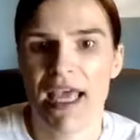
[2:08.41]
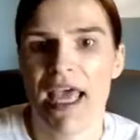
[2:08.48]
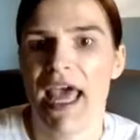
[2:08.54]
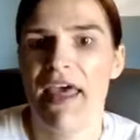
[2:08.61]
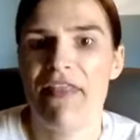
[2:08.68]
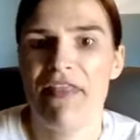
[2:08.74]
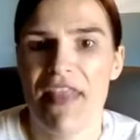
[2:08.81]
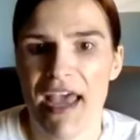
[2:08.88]

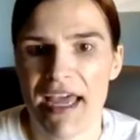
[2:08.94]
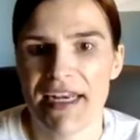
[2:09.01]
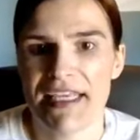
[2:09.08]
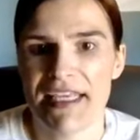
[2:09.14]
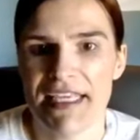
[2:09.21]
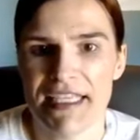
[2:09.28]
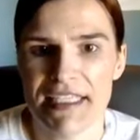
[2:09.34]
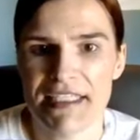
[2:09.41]
and that
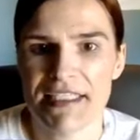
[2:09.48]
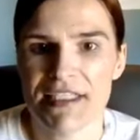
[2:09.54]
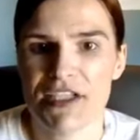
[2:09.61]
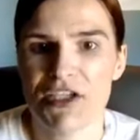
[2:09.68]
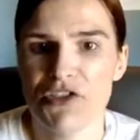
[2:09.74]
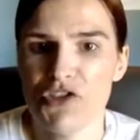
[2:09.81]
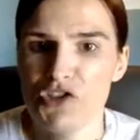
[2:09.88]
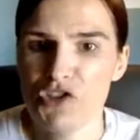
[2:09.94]
is
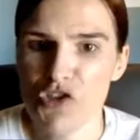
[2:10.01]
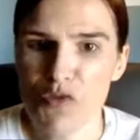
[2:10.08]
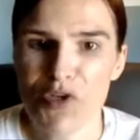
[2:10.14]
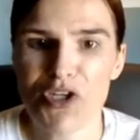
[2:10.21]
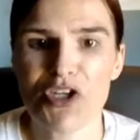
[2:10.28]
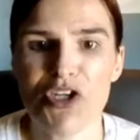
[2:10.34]
consumer